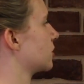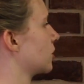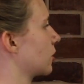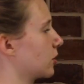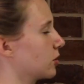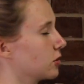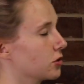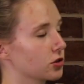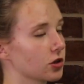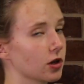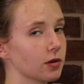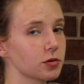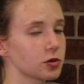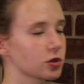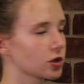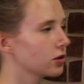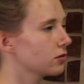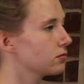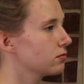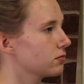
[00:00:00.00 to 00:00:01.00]
in the
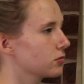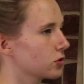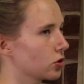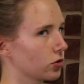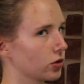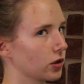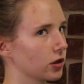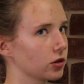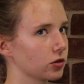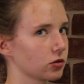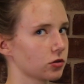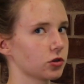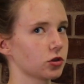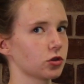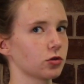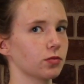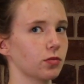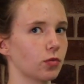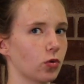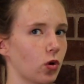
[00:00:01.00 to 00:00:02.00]
consumption, so you can
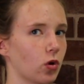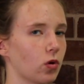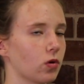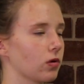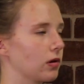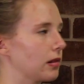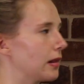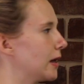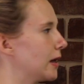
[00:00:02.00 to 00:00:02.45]
consume more or